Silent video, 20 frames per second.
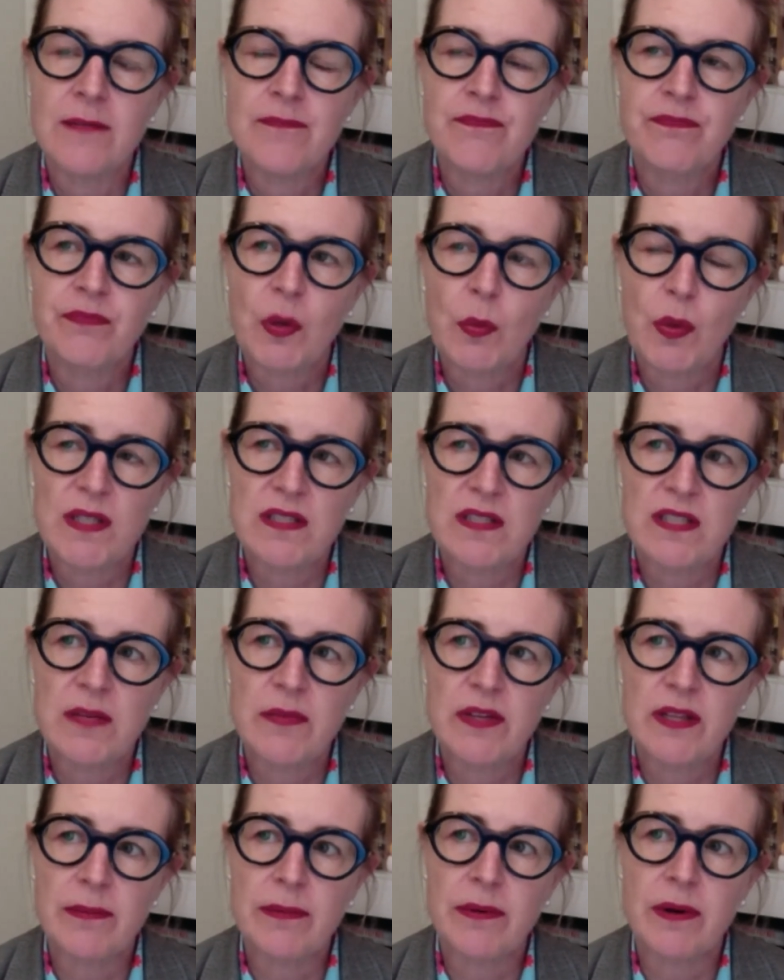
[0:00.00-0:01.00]
what some
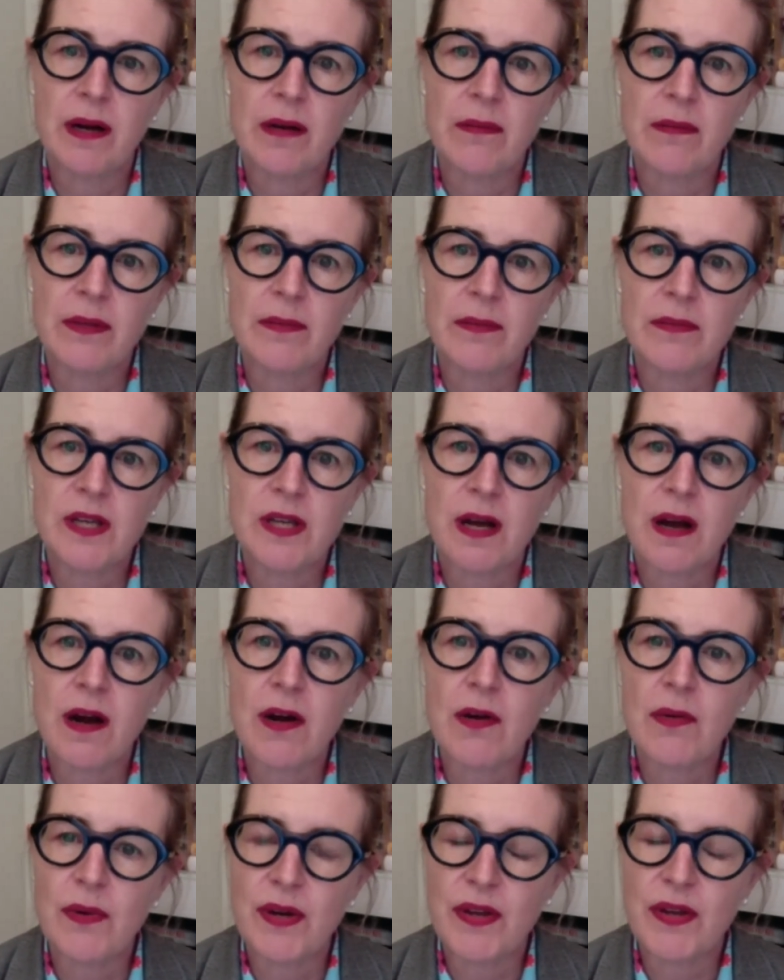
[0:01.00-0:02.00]
of the problems
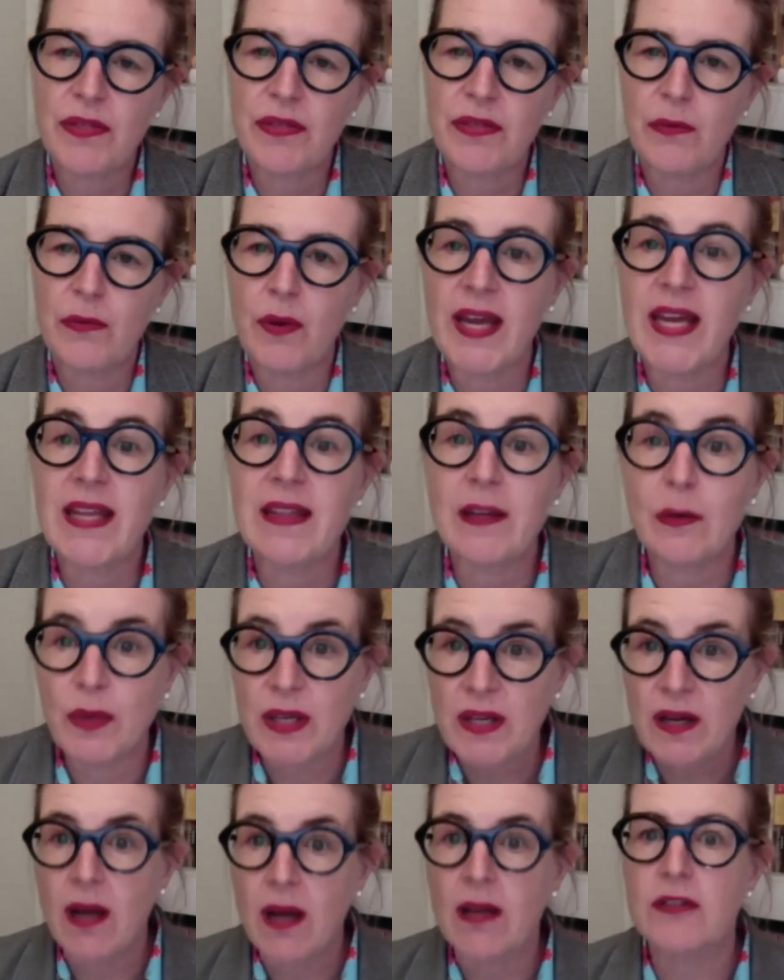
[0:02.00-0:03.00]
are with the way that we
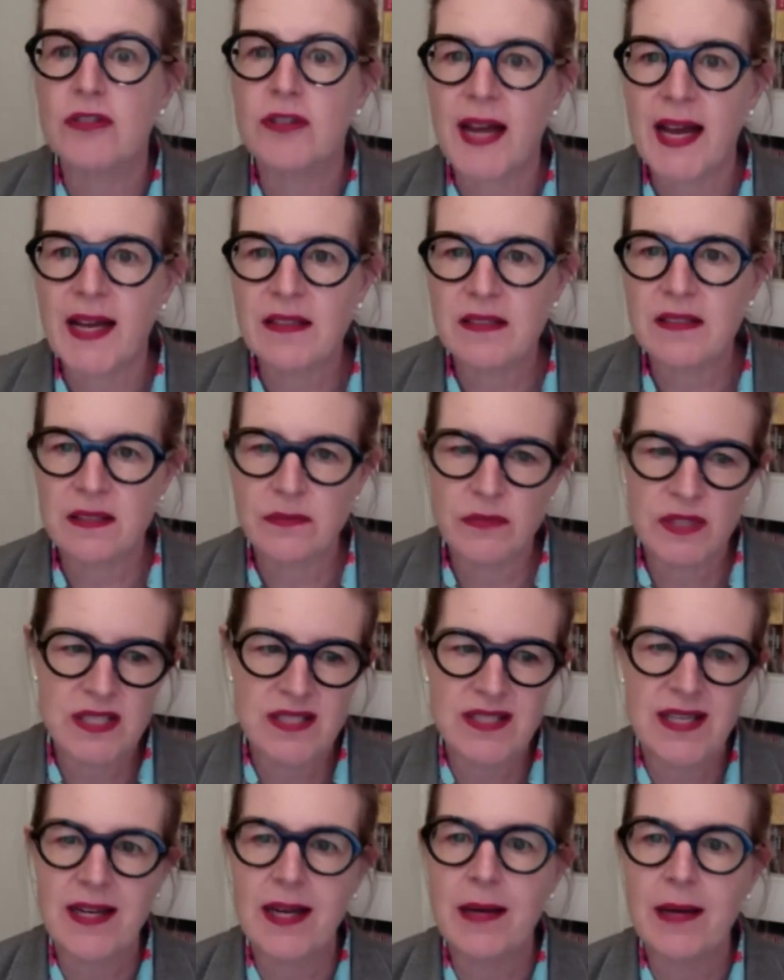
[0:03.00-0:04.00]
contract and we
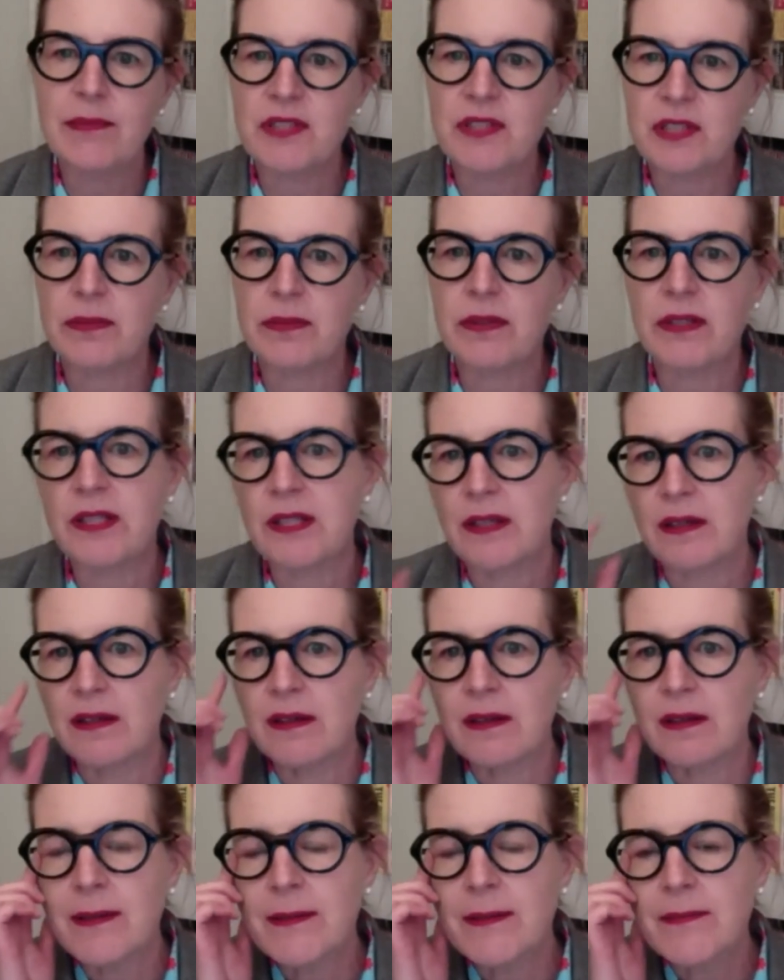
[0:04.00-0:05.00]
set up to
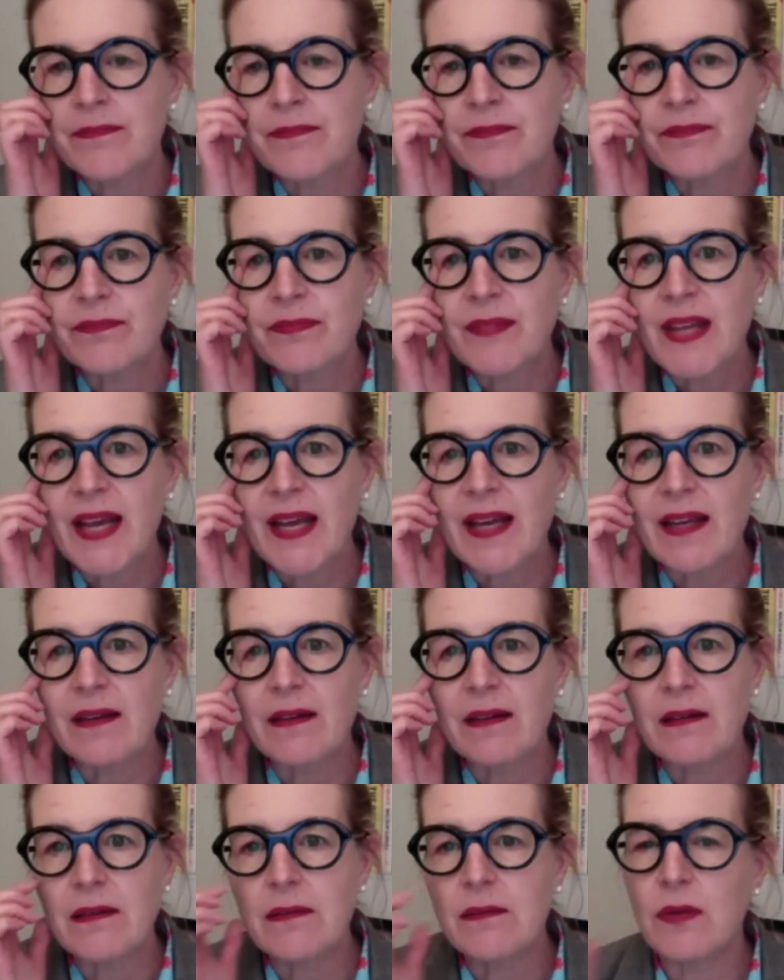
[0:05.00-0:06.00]
procure,
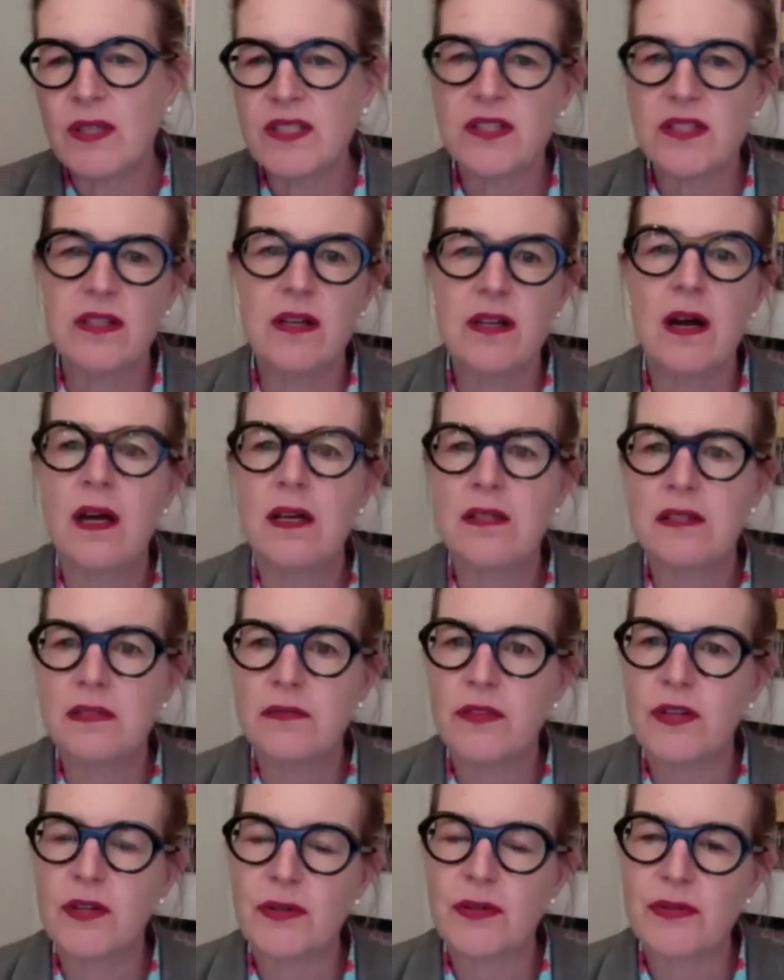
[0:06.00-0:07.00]
and what's the cause
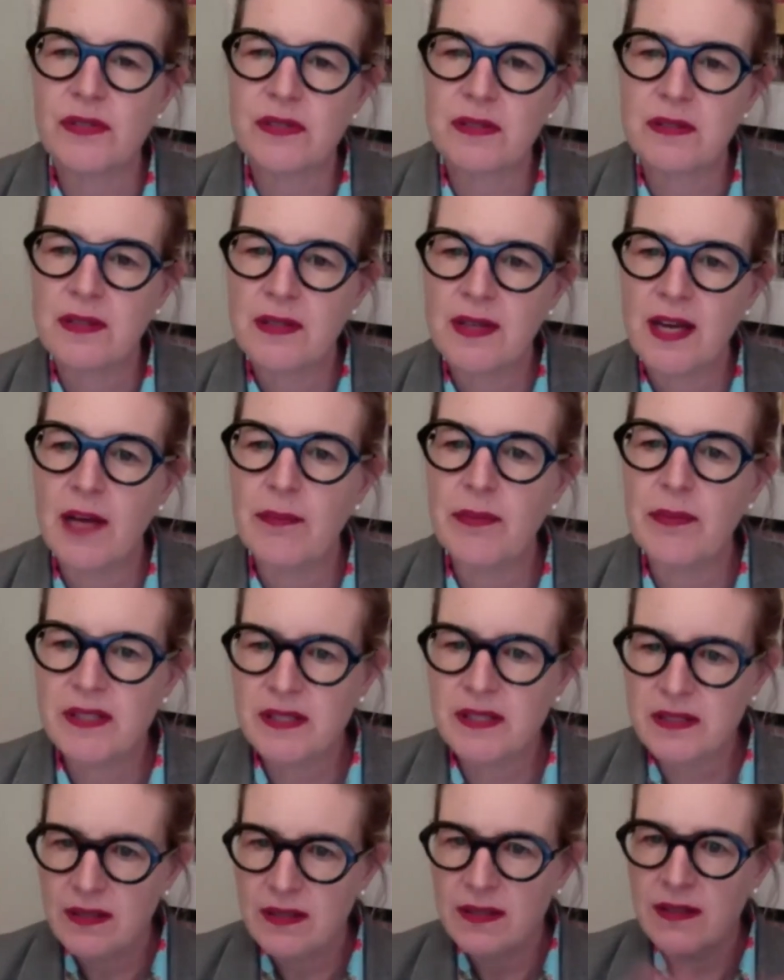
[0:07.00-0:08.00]
of those? Help
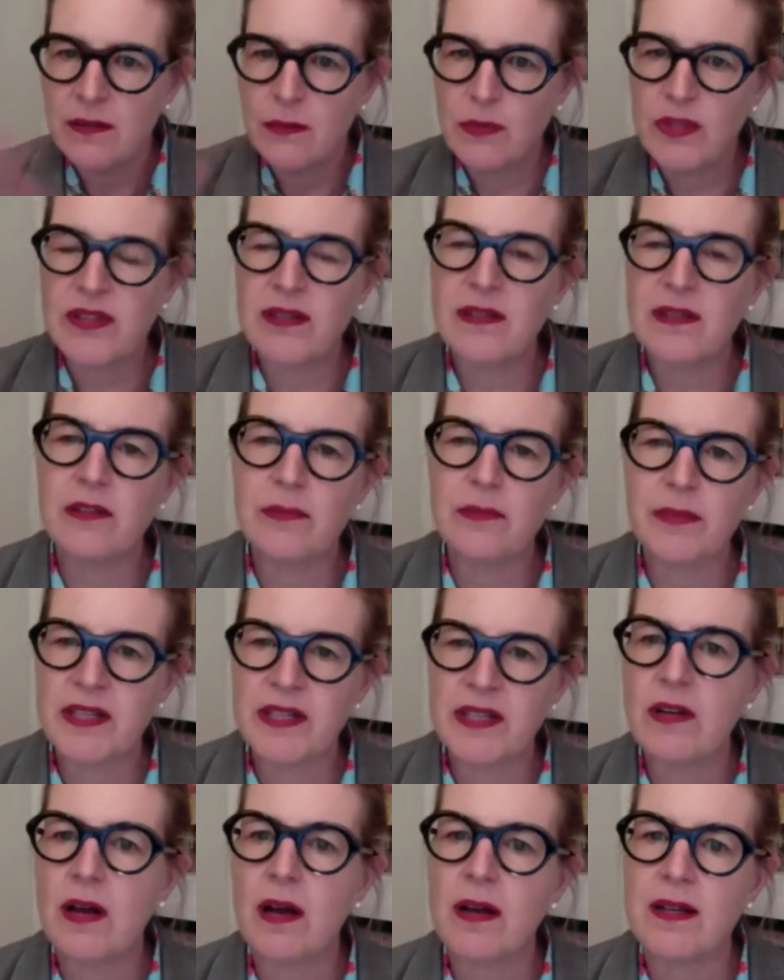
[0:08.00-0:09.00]
us with a little bit
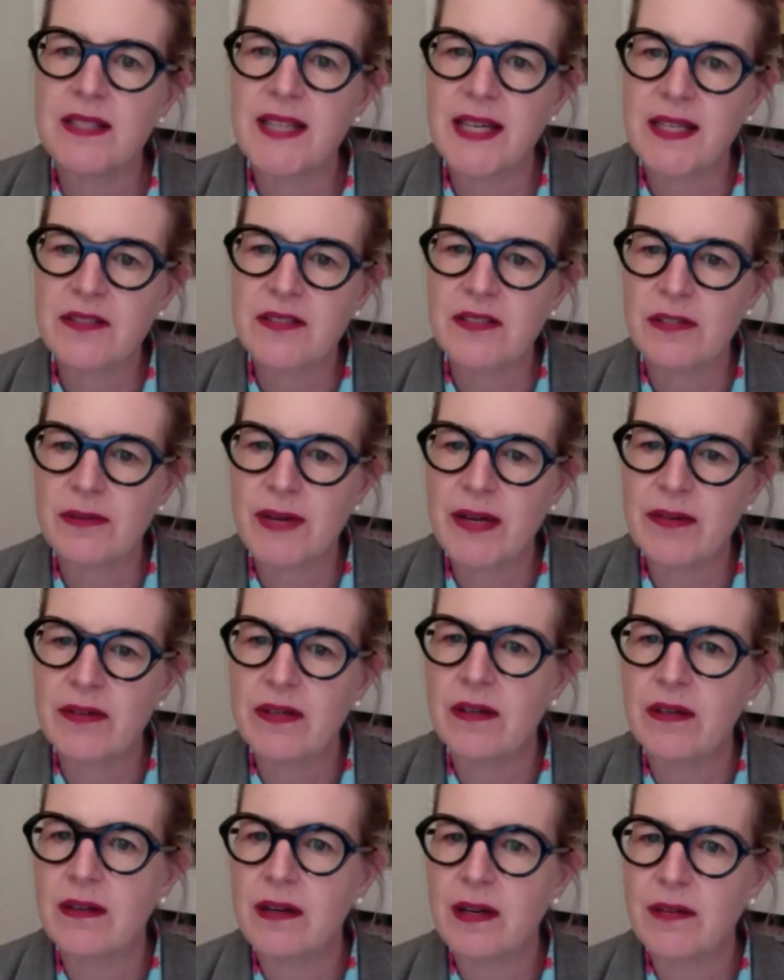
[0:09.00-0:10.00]
of context around
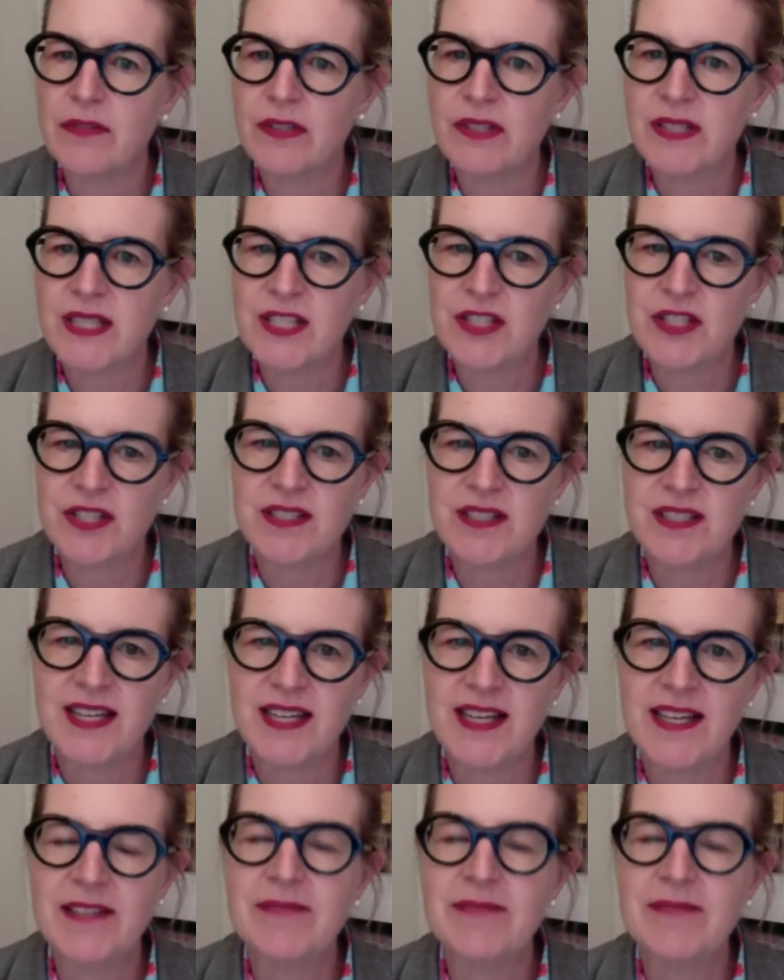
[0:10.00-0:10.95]
our conversation today.